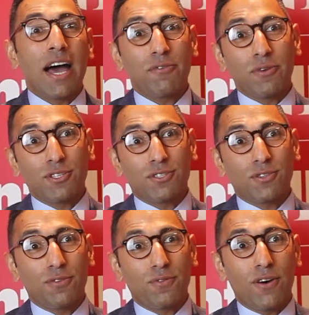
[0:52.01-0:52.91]
average
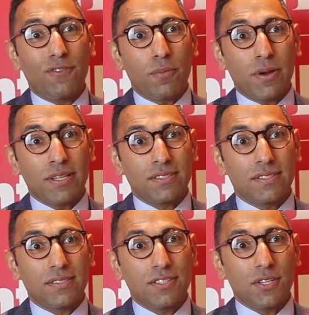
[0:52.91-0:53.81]
so far for
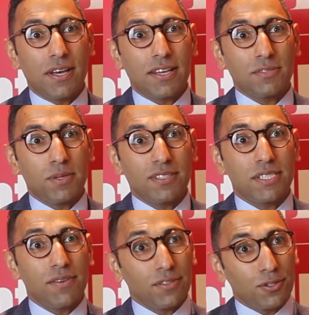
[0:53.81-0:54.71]
Brent this year has been
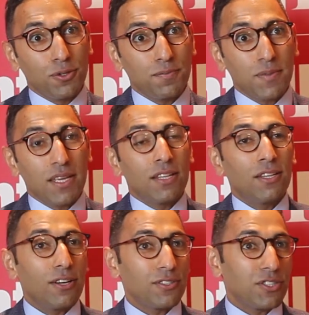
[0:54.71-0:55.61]
72.
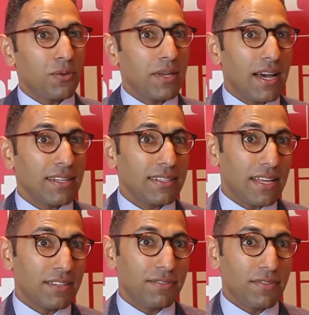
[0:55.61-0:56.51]
Last year we had it
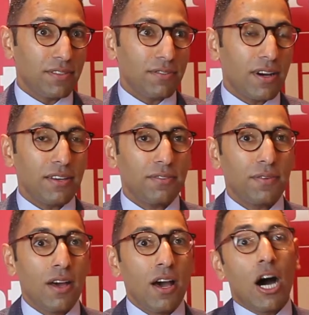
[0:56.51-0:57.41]
at
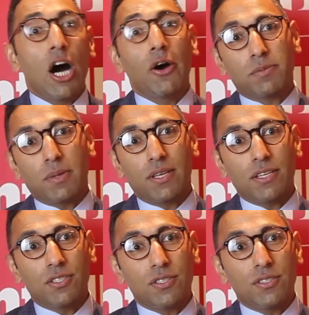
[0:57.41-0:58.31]
55. Our
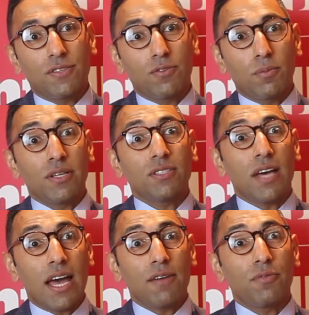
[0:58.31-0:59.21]
expectations is for Brent
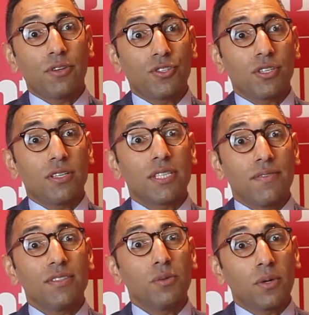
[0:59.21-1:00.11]
to average
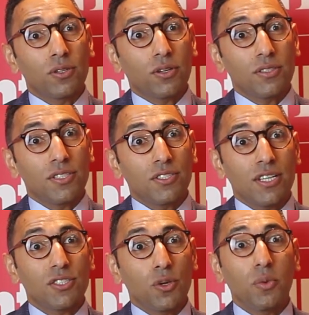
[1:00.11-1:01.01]
$71 this
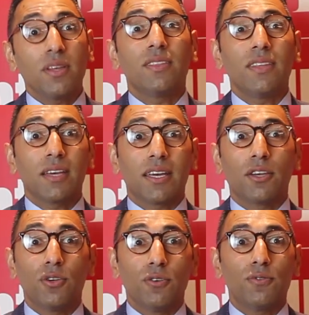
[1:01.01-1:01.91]
year. So we think
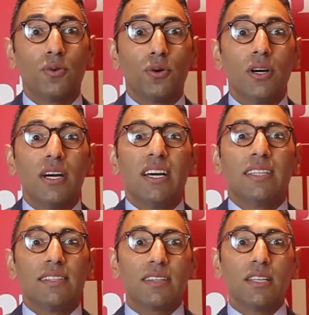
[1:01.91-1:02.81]
in Q4
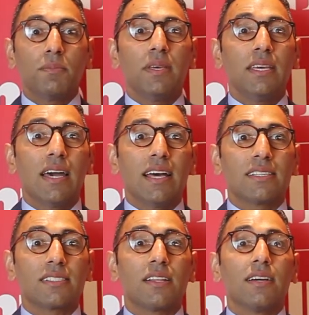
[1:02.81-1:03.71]
there's going to be a
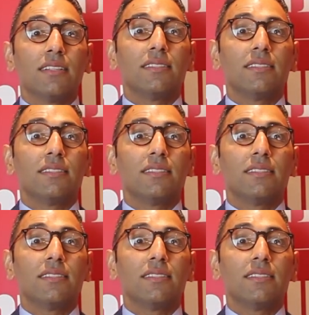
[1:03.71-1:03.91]
slight